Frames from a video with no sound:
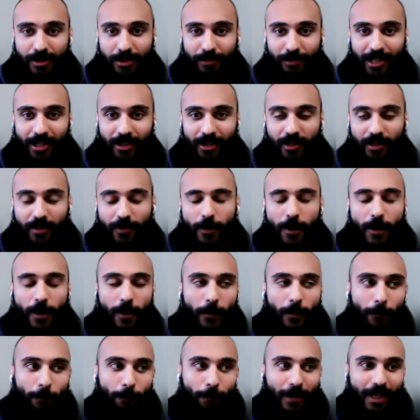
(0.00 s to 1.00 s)
hangups about
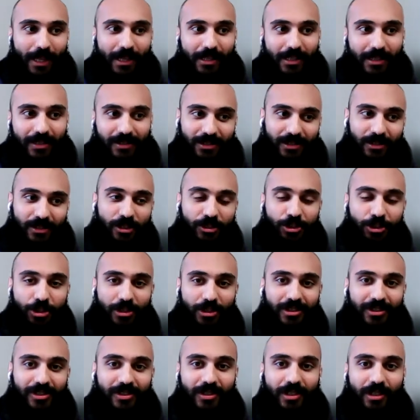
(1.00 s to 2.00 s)
it.
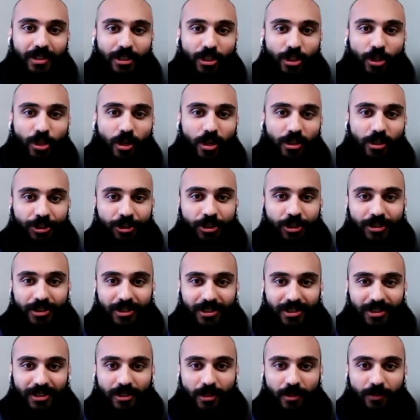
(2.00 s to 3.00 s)
It's not just the
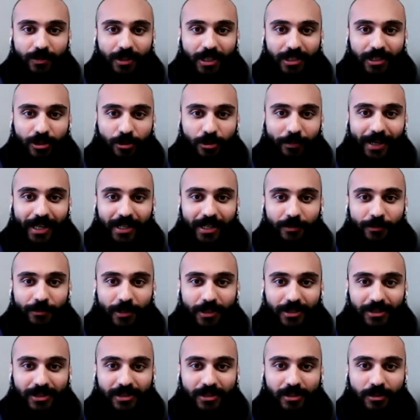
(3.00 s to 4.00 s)
conscious stuff that you
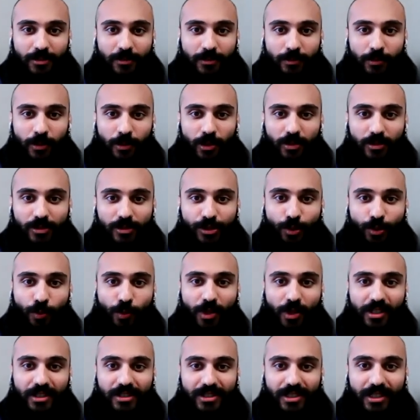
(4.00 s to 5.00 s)
manifest, but
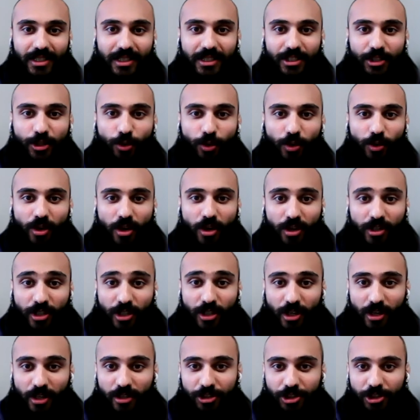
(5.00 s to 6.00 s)
also what is in
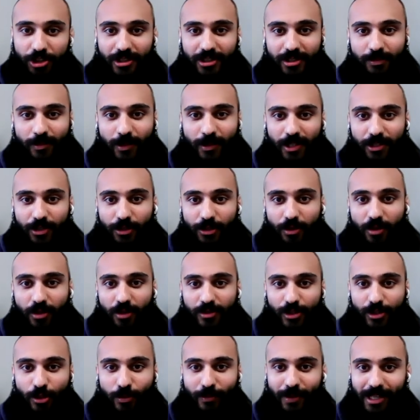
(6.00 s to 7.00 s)
your unconscious
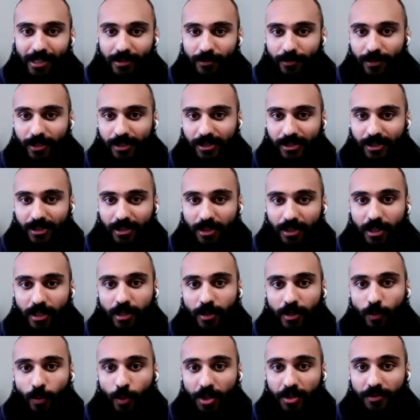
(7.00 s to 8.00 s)
mind, you're also
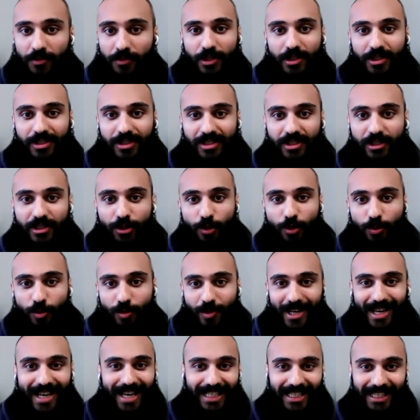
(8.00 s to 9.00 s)
manifesting. Whatever is
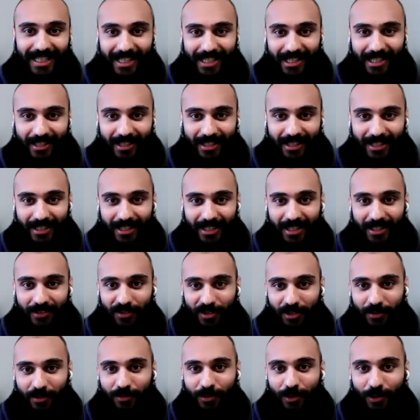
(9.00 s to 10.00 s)
in your reality,
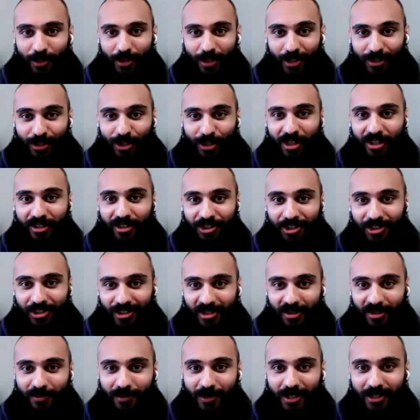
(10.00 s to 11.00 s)
even if you're not
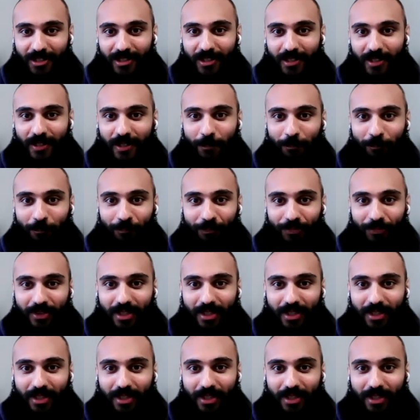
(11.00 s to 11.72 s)
conscious of it,